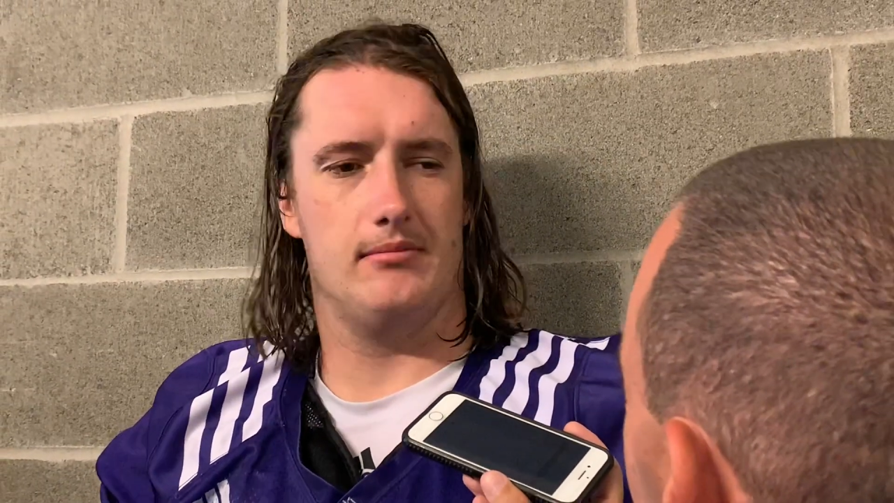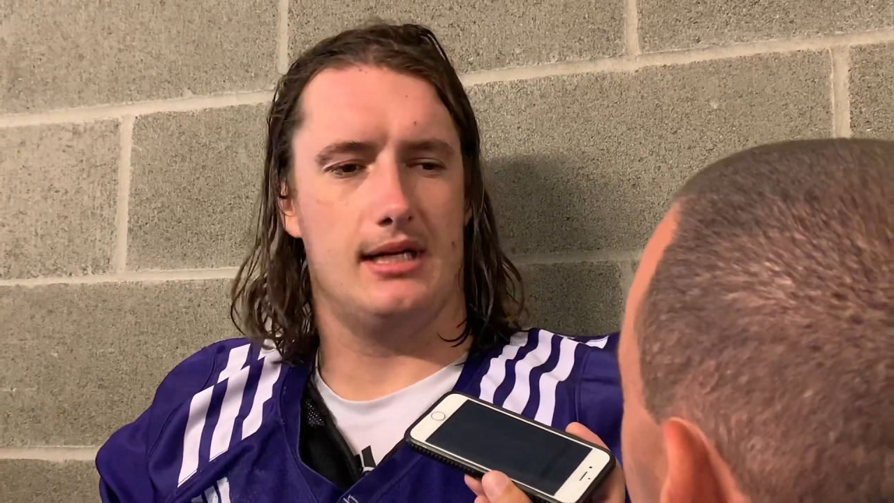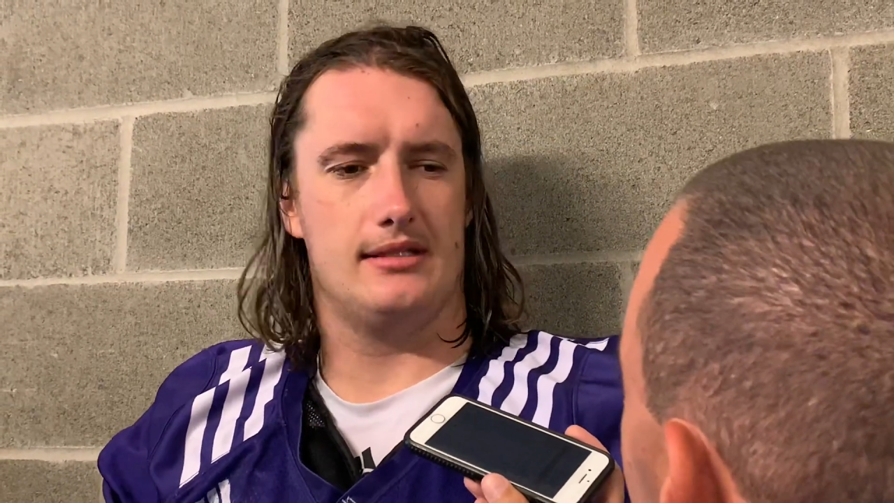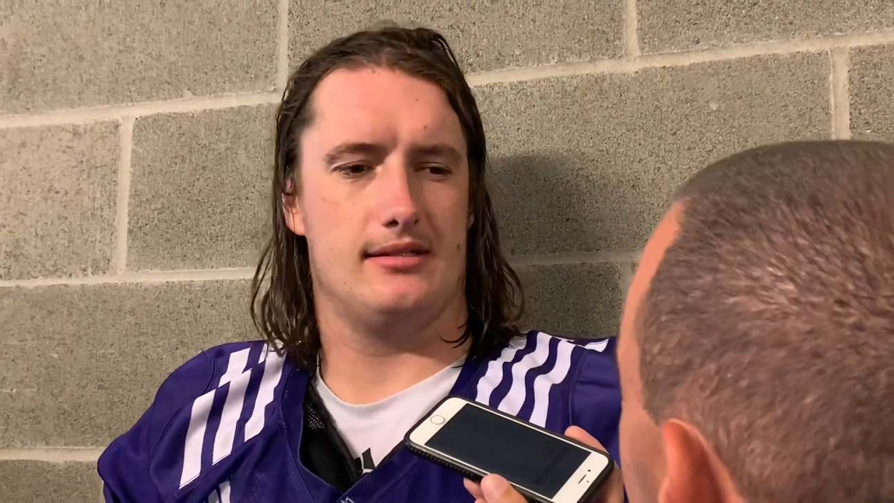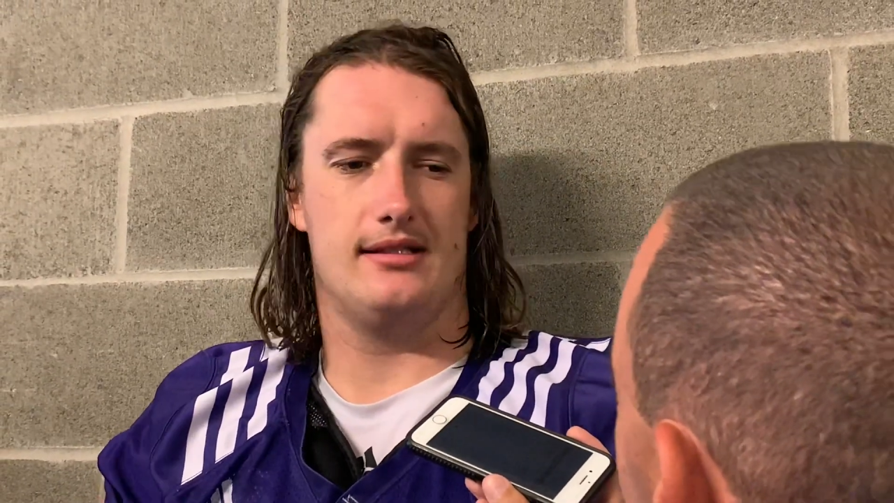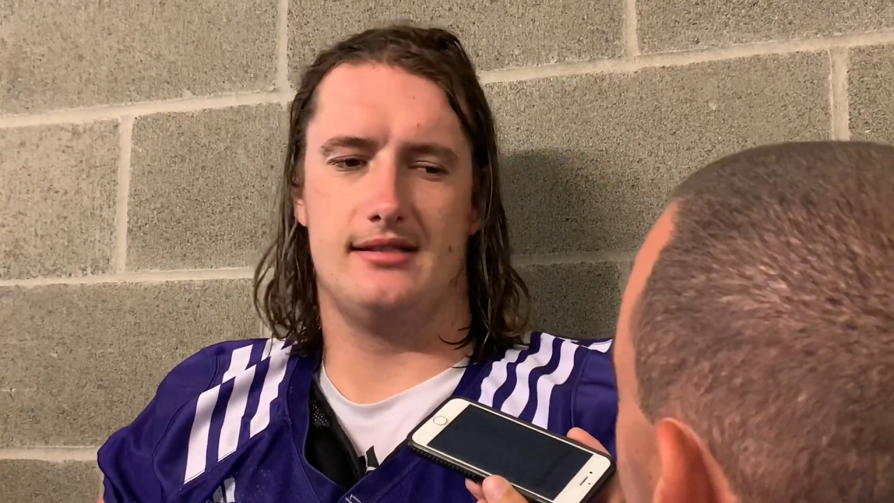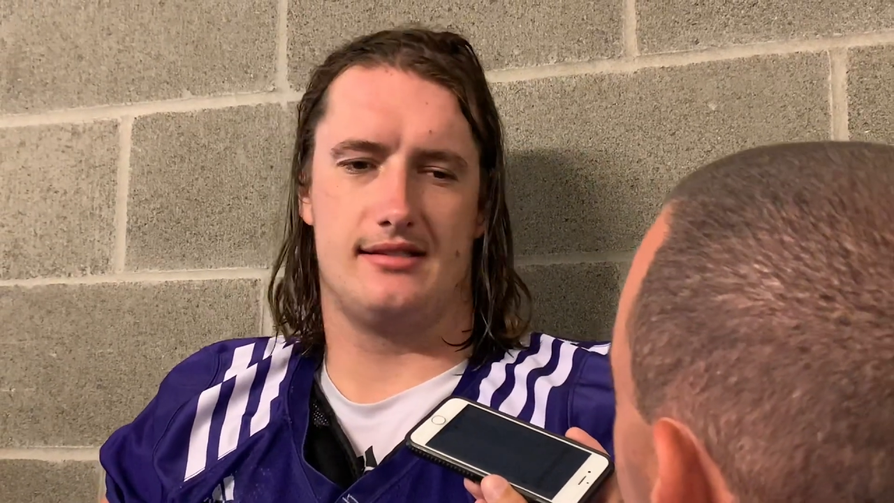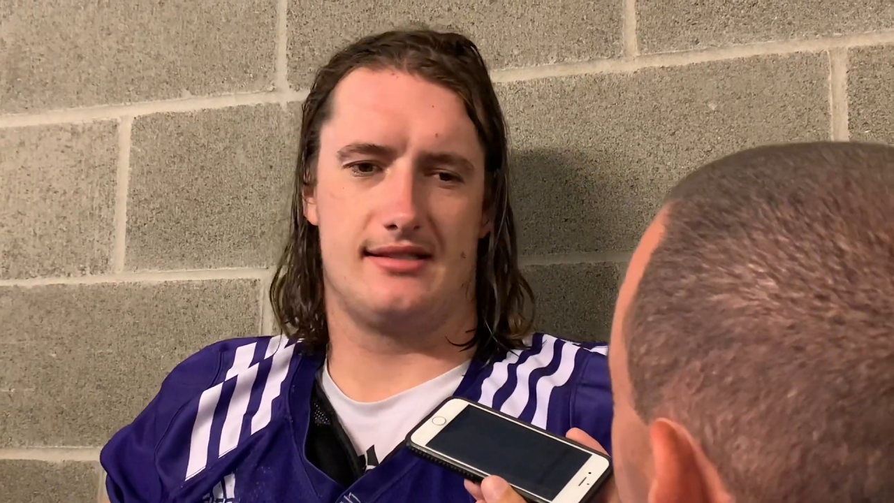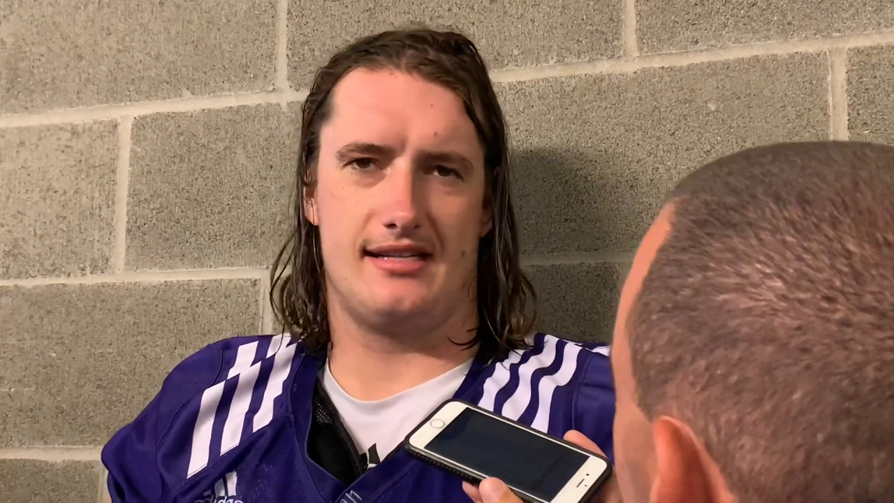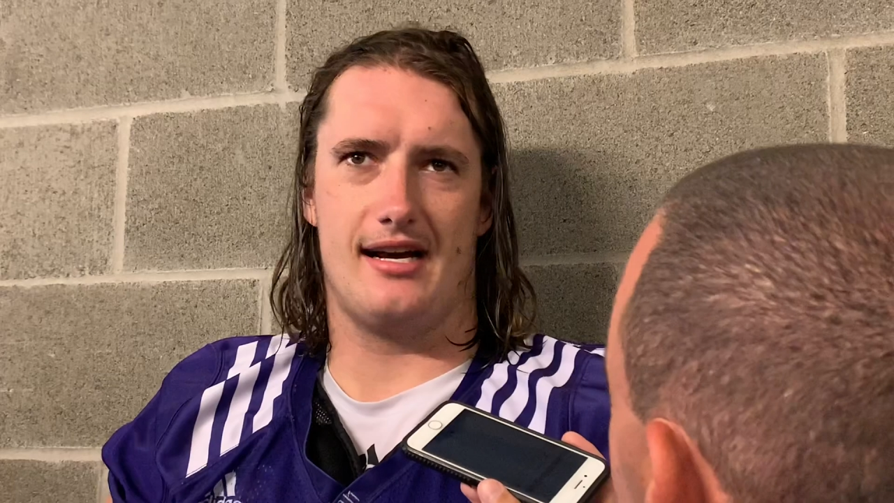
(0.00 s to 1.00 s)
Mentally it's
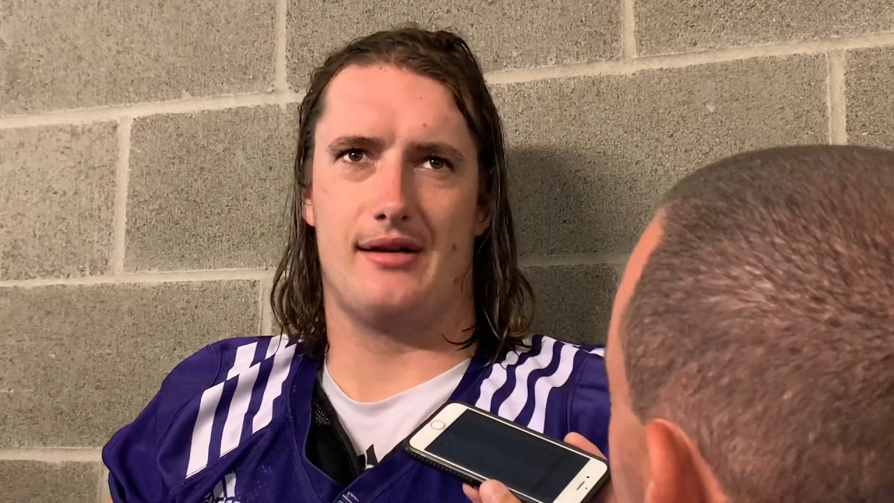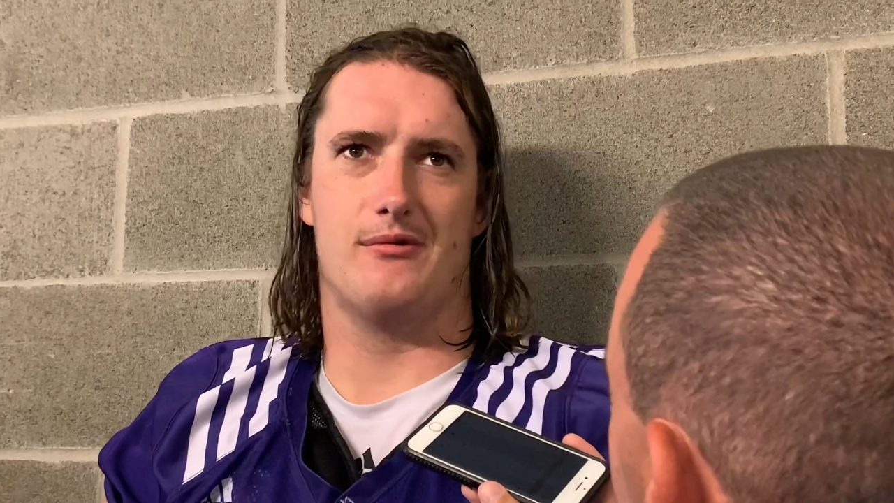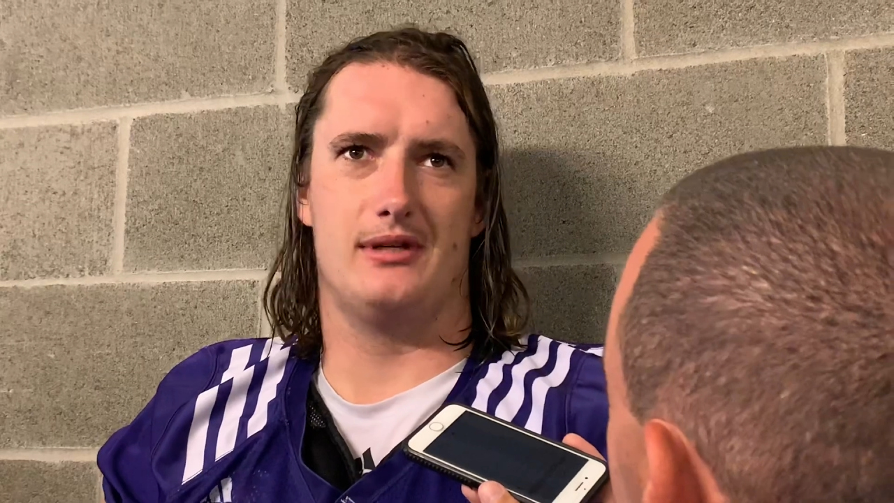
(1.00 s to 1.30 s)
kind of